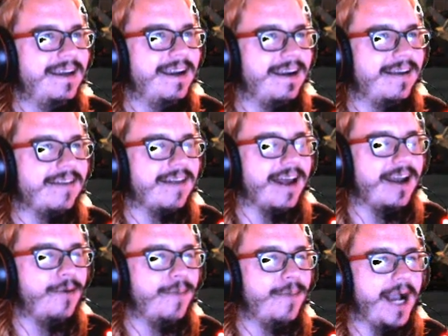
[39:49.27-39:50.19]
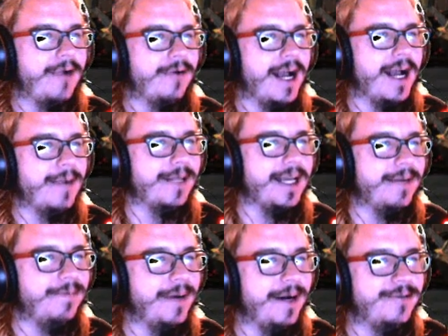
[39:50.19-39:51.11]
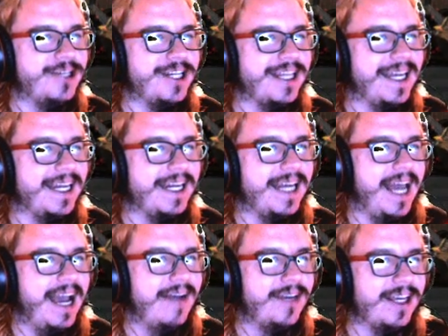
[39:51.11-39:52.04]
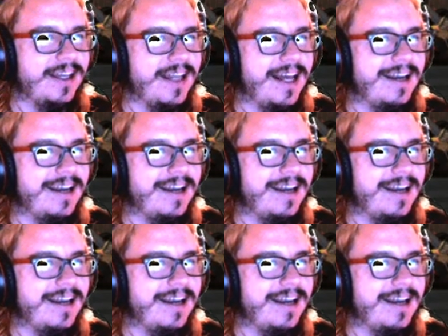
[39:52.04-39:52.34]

Because I know back when I played PUBG, they didn't have any of that